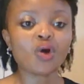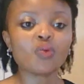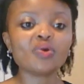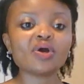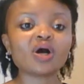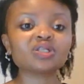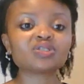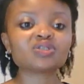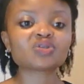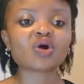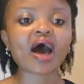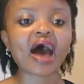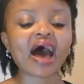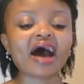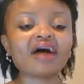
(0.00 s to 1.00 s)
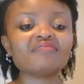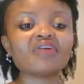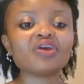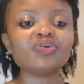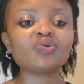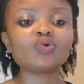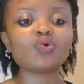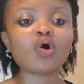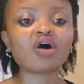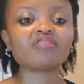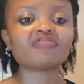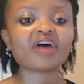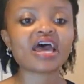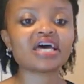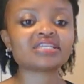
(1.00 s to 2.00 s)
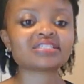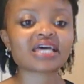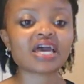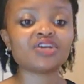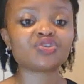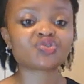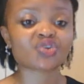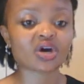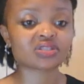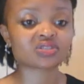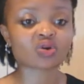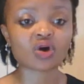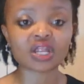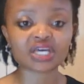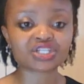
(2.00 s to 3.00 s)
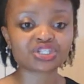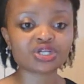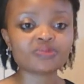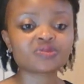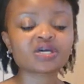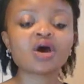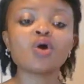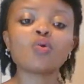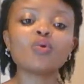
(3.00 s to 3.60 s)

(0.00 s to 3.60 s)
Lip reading: We also have the U of S entrance scholarships,